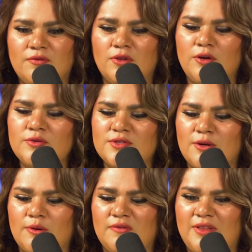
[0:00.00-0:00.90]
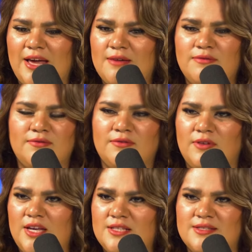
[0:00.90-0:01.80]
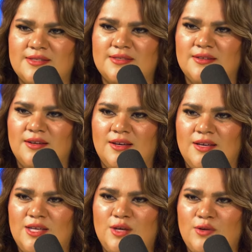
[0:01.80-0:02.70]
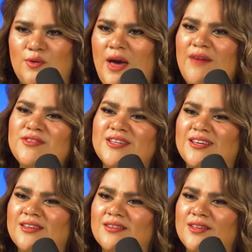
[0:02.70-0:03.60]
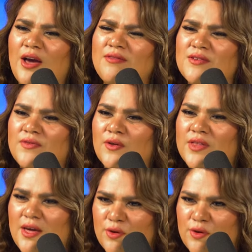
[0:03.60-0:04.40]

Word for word: flows though of life, it's yeah, but you, the, you reason to, why the reason why people get